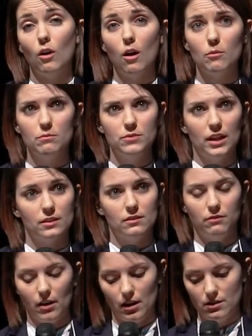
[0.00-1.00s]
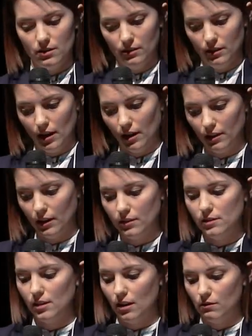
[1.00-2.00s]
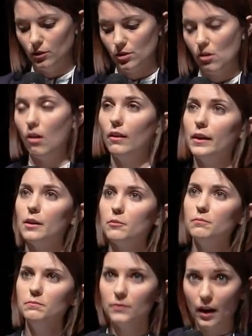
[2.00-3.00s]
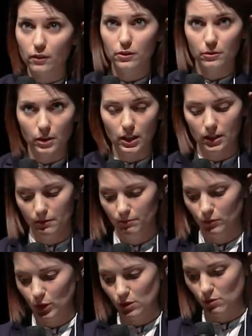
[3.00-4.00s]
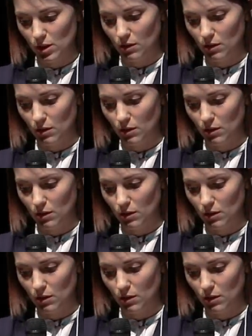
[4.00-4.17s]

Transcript: Rob testified uh, that his son was calling him every week, once a